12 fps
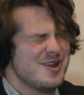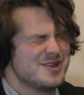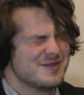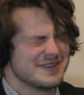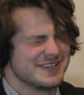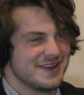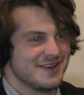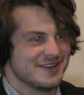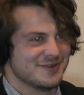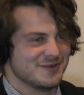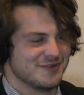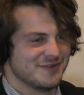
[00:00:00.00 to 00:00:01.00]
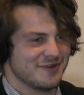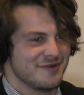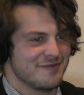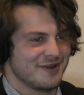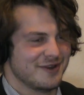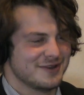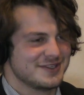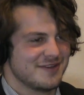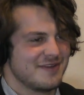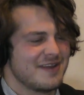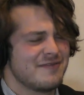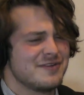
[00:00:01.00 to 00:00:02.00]
100% you get told to go fuck
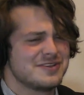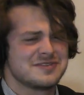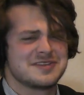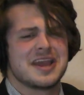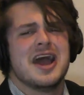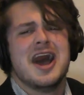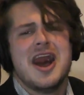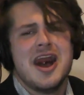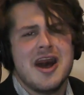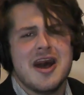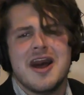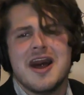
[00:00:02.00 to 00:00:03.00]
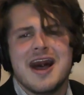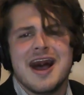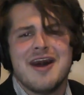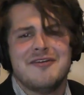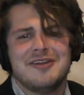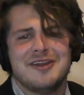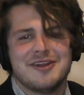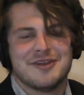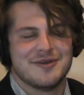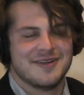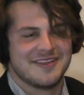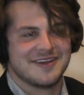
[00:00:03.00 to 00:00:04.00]
yourself. And at first I was like, oh, how
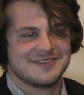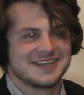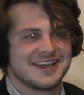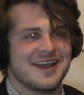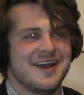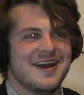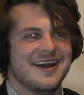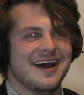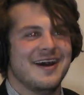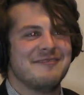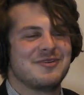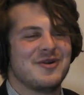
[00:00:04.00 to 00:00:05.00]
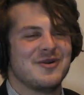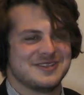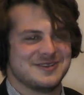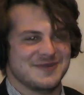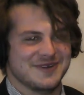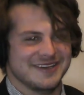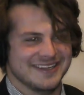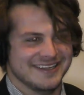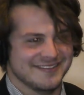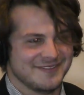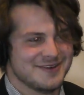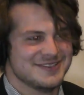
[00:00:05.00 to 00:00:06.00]
dare you? And I was like, of course you
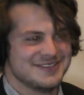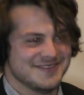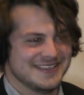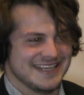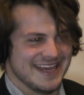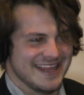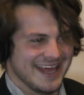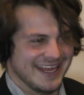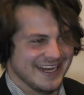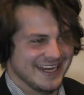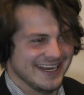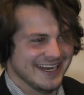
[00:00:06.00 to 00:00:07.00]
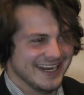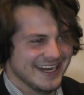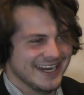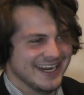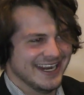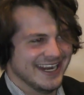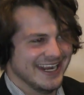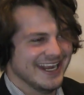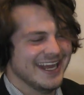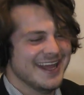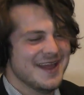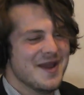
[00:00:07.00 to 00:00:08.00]
would. Of course you would say
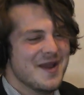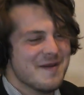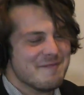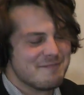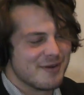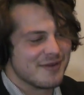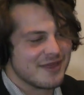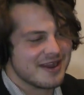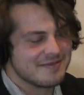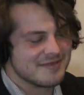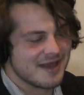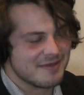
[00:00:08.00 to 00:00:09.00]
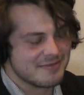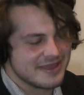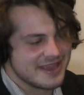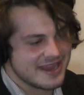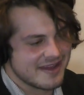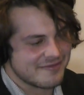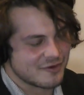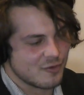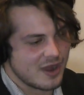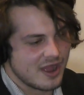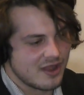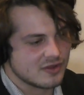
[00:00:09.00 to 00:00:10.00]
that. But then I'm thinking
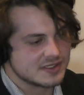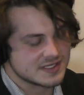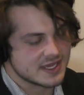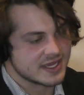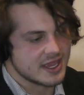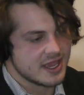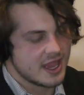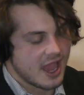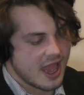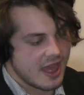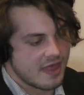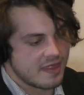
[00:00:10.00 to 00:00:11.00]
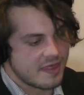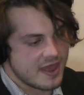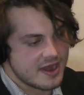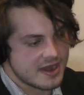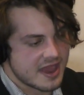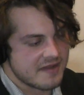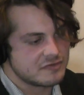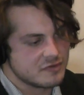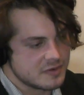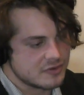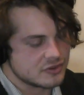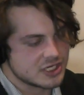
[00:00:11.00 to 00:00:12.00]
after a while, it's like, then
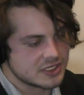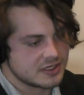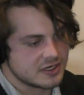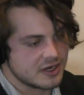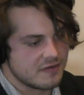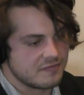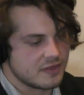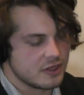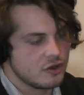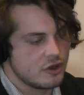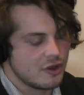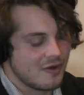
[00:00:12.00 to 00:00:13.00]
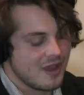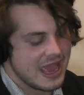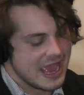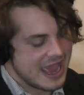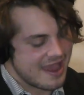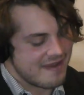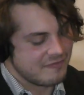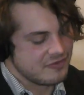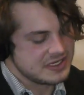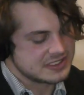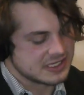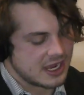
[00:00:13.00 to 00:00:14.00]
after you've been rejected enough that
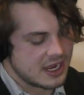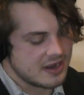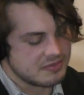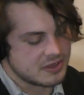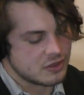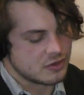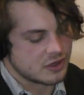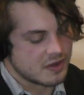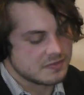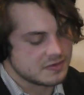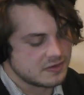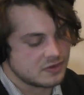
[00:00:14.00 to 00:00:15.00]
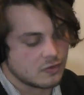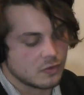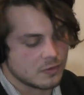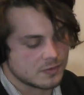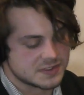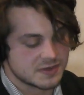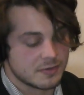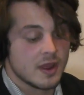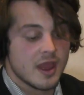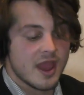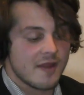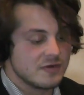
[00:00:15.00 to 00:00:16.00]
every time that you come to the door with
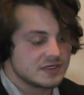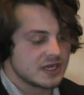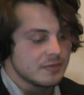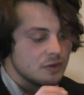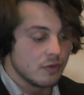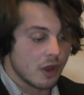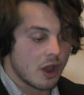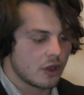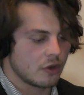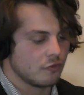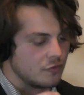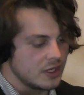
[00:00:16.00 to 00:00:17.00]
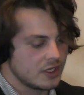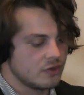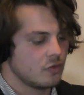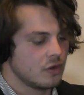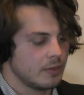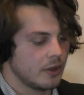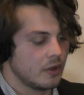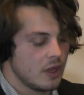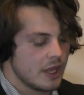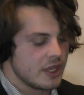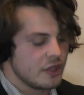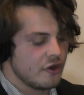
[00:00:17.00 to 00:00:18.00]
someone, every time you knock or ring a
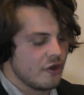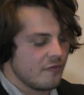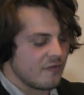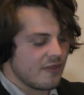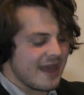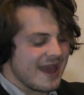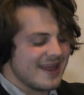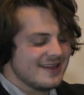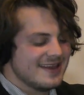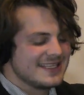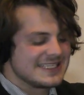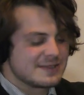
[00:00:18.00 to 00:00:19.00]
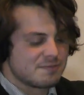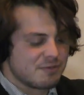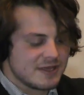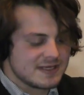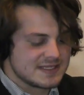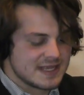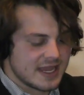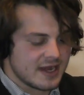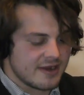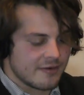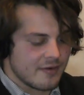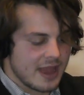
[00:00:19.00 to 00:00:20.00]
doorbell, for that
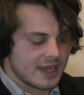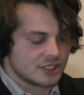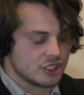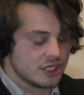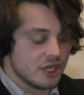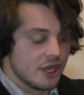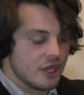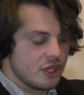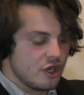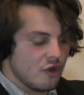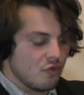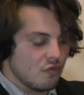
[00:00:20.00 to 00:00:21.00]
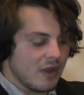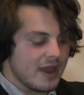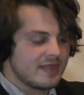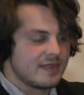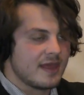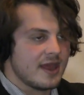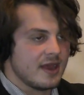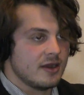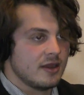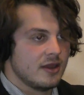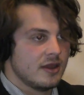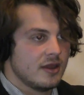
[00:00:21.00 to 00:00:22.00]
split-second interaction, right
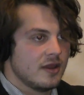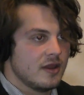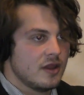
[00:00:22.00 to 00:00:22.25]
then,